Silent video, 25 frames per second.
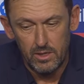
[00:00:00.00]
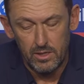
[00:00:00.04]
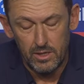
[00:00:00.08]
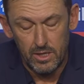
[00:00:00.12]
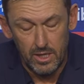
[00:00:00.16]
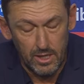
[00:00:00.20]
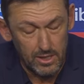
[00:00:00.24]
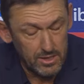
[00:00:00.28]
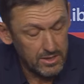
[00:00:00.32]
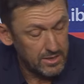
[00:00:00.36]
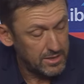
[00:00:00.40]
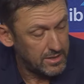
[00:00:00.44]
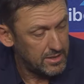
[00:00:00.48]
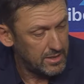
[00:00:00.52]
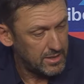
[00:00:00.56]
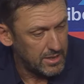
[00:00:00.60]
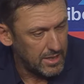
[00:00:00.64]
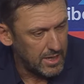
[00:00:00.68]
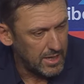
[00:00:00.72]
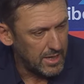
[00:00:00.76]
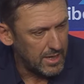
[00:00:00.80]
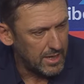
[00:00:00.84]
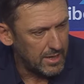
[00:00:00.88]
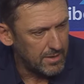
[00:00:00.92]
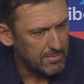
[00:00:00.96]
Yes,
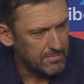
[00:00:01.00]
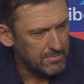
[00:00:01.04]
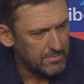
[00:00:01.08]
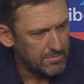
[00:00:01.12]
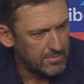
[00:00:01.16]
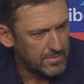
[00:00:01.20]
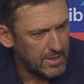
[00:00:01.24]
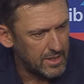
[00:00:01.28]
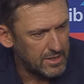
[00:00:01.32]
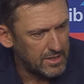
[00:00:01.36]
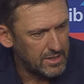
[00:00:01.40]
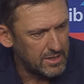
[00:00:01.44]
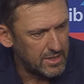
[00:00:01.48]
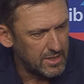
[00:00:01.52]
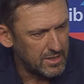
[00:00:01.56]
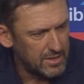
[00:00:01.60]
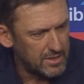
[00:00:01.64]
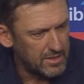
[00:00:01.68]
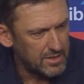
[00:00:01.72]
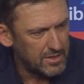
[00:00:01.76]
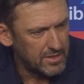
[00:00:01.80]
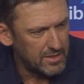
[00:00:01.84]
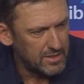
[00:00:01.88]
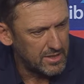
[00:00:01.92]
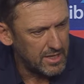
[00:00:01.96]

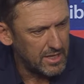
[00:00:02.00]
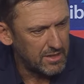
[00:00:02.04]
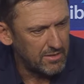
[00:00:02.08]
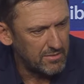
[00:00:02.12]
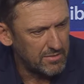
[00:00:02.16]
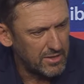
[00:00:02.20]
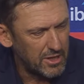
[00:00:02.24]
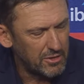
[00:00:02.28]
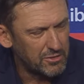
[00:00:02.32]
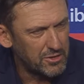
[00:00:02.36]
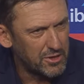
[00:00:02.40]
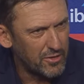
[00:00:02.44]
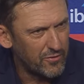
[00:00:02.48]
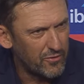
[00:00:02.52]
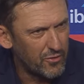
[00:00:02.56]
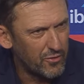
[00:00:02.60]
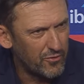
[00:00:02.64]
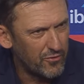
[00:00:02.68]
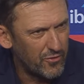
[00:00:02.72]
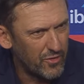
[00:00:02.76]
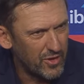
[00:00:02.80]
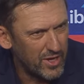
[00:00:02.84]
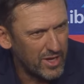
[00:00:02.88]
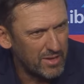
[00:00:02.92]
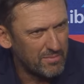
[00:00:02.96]
that was
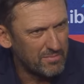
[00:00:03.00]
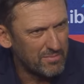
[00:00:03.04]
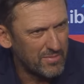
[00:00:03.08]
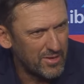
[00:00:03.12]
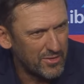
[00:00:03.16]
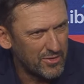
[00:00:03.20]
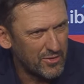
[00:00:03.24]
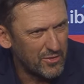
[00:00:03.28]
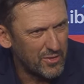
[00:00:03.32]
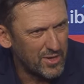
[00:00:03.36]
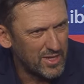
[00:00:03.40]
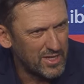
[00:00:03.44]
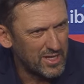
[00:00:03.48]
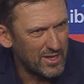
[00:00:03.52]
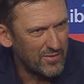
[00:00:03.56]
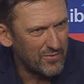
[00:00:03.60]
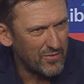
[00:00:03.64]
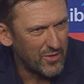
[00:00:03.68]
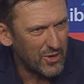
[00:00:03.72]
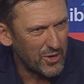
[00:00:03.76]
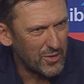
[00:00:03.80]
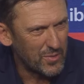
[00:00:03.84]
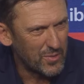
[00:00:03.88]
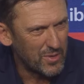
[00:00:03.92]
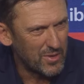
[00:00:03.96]
difficult for him. I thought he did
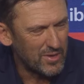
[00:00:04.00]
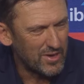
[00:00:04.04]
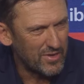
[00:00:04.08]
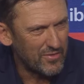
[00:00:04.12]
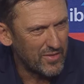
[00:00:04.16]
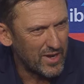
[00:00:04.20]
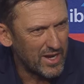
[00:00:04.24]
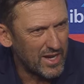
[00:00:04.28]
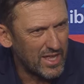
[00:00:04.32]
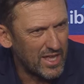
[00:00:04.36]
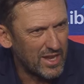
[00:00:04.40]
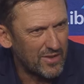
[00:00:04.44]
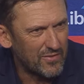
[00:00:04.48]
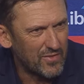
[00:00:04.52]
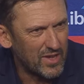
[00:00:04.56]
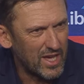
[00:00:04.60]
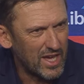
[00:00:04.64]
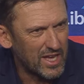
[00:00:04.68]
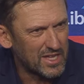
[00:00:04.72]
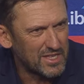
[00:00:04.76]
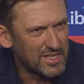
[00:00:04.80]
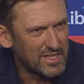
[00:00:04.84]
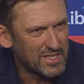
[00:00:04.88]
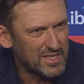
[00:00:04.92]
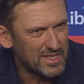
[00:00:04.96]
very well. He ran out of
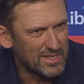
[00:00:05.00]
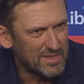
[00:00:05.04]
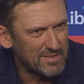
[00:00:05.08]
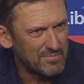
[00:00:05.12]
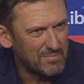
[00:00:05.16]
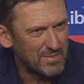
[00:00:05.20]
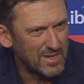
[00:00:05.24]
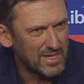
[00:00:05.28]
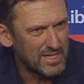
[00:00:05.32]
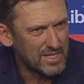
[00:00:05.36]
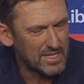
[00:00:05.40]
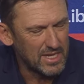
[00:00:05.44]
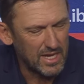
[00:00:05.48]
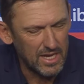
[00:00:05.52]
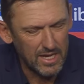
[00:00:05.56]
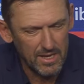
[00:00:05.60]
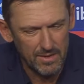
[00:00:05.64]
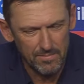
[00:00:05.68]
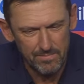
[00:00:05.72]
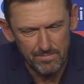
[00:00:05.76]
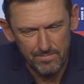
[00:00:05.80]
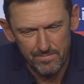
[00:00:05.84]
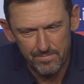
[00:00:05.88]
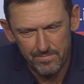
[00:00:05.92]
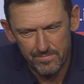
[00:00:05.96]
gas, but
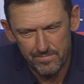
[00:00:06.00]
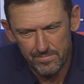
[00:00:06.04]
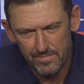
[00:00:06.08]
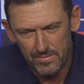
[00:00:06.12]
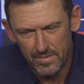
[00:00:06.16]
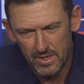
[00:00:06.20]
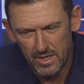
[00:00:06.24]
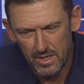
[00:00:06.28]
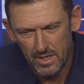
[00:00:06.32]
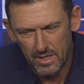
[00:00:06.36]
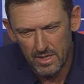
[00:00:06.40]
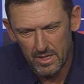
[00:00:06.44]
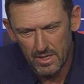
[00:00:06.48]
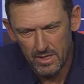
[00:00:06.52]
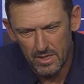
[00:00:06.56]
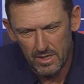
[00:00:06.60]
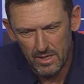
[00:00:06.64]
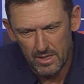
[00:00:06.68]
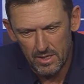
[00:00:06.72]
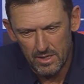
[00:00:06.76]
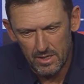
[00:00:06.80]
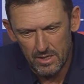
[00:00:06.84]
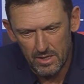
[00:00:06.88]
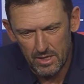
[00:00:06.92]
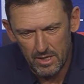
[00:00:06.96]

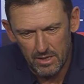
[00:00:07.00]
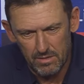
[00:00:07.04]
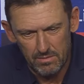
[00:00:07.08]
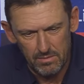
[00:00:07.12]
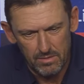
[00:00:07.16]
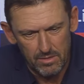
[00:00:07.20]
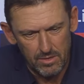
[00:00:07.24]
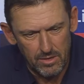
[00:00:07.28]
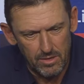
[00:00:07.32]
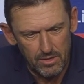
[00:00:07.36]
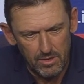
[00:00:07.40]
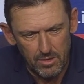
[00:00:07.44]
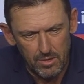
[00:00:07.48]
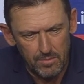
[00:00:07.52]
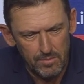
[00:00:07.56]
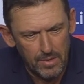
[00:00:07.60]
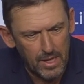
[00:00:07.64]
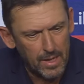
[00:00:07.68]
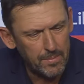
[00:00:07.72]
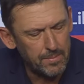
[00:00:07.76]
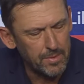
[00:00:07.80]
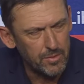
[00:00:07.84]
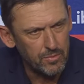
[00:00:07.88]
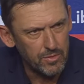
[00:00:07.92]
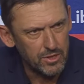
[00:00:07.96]
you know, I'm
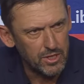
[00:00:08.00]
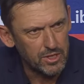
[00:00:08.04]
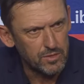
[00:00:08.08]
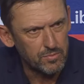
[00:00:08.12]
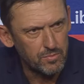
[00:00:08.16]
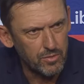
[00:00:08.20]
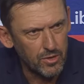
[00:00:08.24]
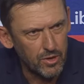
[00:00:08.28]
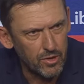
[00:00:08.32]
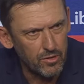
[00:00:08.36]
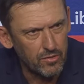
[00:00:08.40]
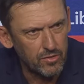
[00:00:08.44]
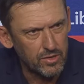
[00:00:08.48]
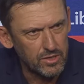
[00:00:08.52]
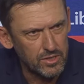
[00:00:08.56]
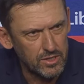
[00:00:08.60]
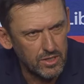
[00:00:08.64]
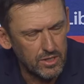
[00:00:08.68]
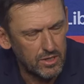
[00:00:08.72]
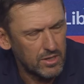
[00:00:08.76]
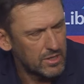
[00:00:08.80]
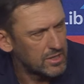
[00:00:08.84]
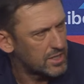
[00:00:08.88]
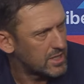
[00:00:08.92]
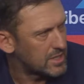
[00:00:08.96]
happy with his progress.
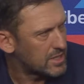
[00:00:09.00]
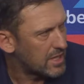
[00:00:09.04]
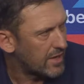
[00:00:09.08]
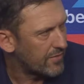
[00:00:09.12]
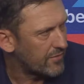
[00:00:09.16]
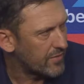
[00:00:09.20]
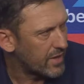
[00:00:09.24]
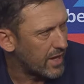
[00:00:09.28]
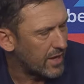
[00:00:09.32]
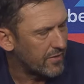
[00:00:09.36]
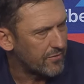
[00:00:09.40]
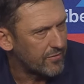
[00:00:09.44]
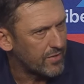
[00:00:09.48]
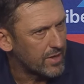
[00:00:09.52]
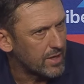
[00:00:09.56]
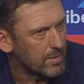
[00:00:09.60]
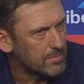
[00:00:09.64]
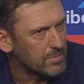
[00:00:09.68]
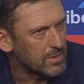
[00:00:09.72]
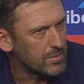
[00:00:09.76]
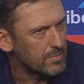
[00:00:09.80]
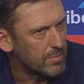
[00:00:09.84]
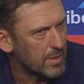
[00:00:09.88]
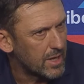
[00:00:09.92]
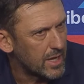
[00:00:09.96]
You know, it was a tough game for
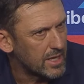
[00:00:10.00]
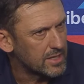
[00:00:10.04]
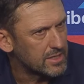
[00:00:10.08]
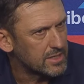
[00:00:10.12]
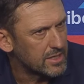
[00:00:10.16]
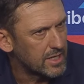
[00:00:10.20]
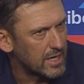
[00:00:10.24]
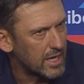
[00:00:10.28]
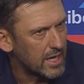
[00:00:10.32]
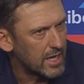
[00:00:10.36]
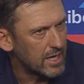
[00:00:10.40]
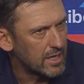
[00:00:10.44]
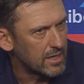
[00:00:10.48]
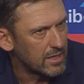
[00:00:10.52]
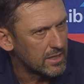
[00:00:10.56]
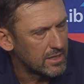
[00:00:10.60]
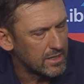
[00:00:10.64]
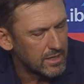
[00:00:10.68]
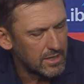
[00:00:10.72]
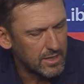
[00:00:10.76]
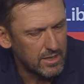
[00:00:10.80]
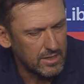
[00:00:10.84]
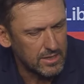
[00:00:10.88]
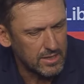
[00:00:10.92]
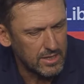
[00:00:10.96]
him to play today,
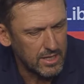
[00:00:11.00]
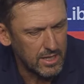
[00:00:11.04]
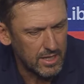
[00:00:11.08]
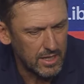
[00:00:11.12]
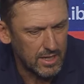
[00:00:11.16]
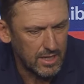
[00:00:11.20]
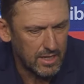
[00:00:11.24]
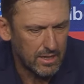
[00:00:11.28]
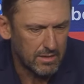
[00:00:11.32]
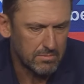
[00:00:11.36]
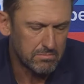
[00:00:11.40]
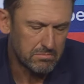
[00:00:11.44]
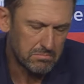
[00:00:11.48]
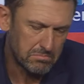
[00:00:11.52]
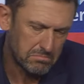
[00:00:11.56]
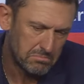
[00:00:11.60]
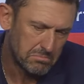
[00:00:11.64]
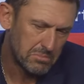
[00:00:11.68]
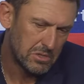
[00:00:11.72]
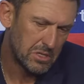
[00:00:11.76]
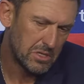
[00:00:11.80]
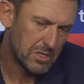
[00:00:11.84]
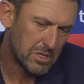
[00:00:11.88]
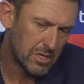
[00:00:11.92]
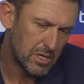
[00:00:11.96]
and
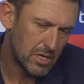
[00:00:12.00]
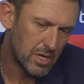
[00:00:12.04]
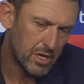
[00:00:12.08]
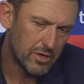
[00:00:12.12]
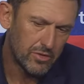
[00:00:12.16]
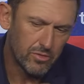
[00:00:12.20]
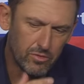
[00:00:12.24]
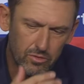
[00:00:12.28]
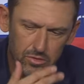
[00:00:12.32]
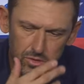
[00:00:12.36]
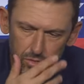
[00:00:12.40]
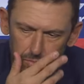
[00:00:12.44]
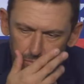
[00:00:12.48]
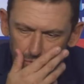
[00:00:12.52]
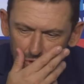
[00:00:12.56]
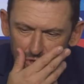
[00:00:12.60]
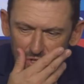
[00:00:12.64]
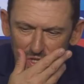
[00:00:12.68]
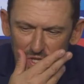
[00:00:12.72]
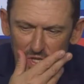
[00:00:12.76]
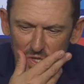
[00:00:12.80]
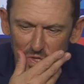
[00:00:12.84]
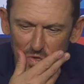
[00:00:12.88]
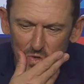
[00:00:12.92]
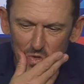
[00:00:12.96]
I thought the boy
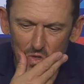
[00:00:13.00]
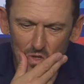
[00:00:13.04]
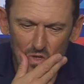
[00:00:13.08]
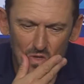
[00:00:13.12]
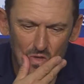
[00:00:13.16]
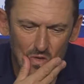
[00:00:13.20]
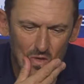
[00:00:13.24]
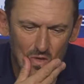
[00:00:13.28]
did good,